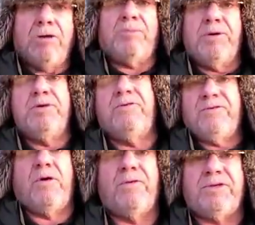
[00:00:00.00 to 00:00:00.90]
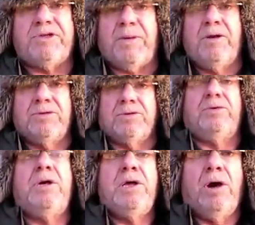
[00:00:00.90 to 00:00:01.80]
approved for the
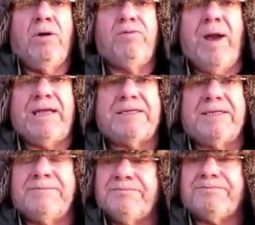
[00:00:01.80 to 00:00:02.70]
disposal of waste.